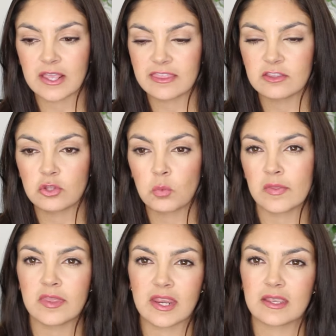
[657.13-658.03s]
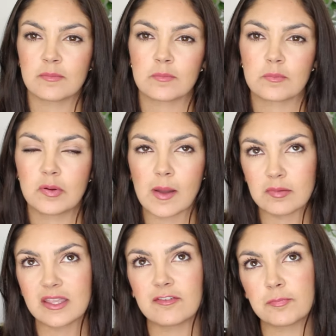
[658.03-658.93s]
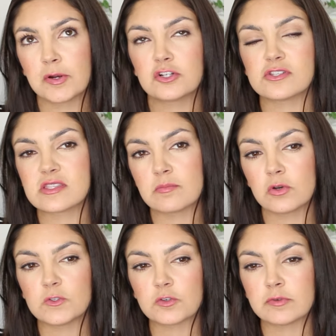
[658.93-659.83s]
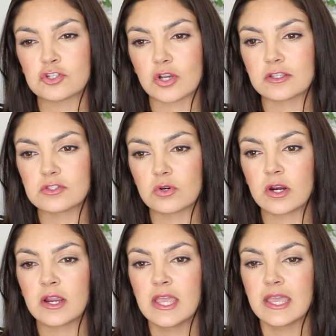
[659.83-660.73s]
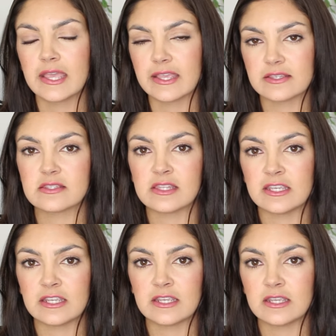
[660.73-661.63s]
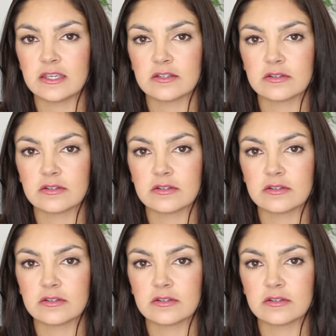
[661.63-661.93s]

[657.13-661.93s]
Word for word: I think the one that I probably have purchased the most from a drugstore is the